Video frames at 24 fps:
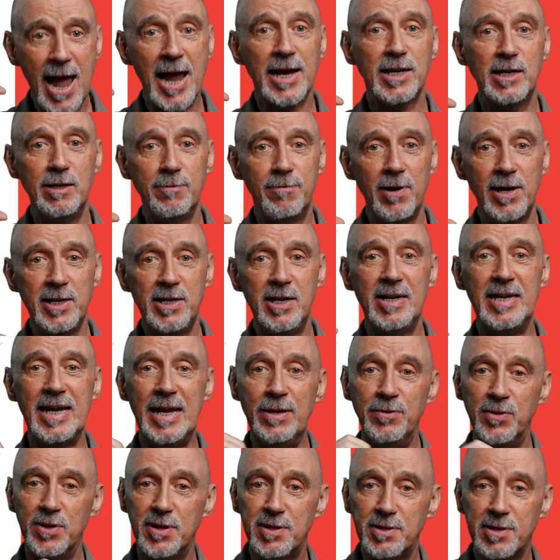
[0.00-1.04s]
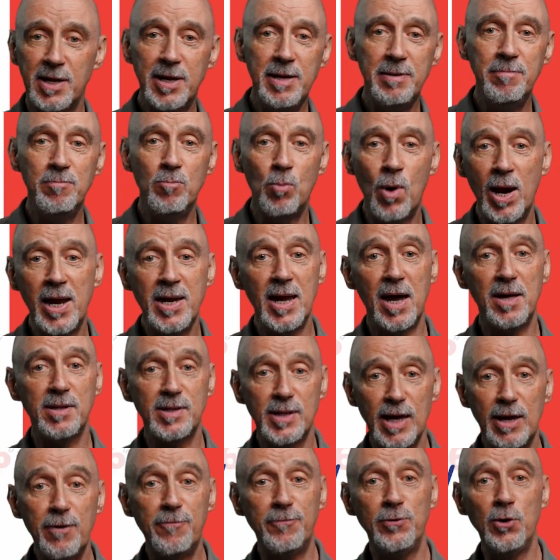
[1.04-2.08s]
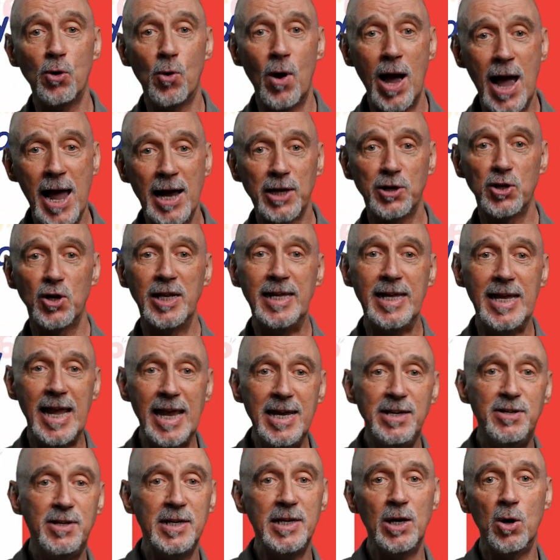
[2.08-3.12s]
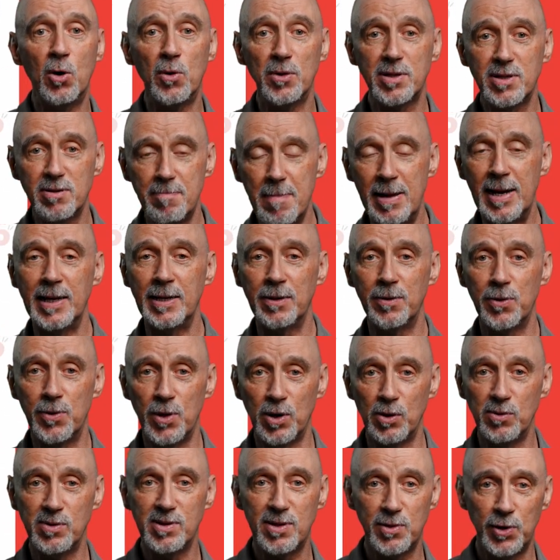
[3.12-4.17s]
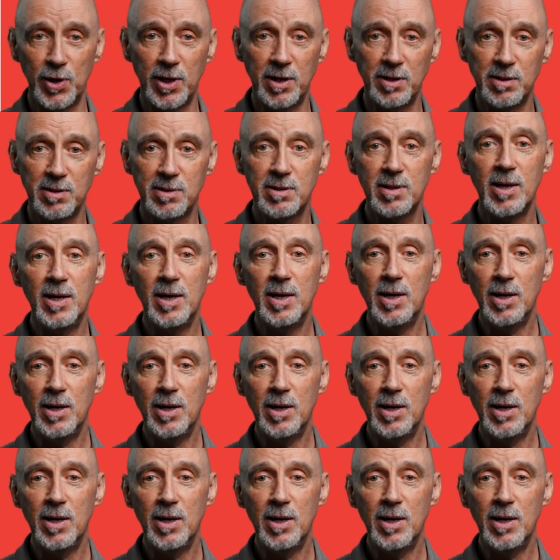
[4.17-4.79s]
activated in the same way as if you're actually eating or smelling those things.